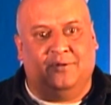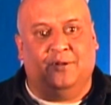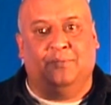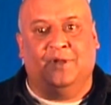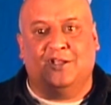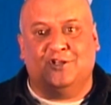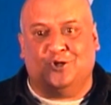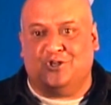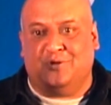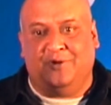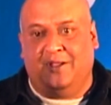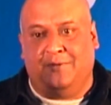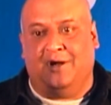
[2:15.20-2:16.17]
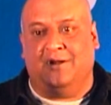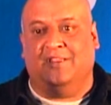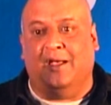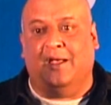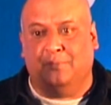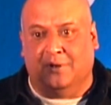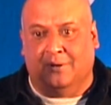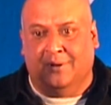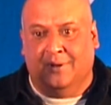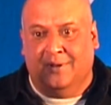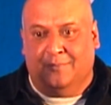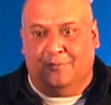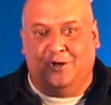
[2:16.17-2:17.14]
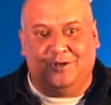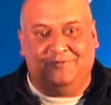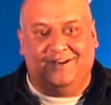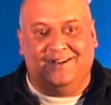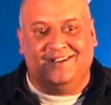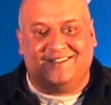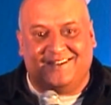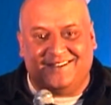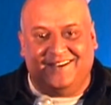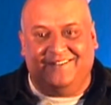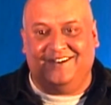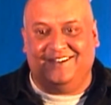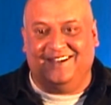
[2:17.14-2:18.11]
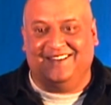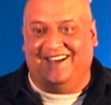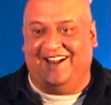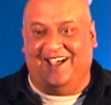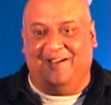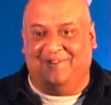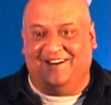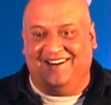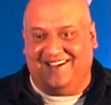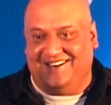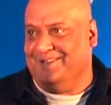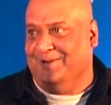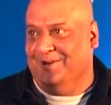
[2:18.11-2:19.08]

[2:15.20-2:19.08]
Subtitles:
biggest social media brand is Apple, because we discuss everything that Apple does,